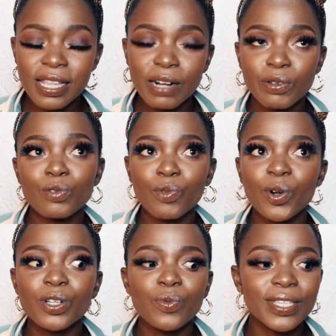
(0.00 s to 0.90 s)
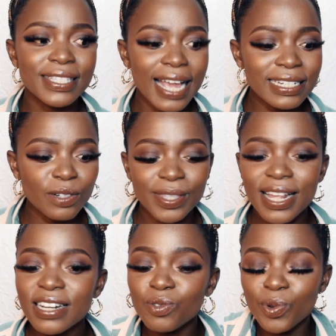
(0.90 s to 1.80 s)
That is what we started with.
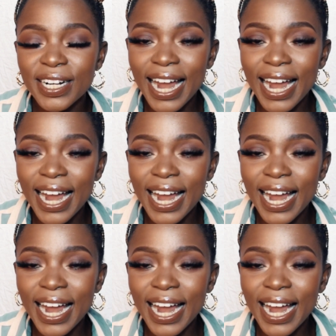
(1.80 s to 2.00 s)
That is what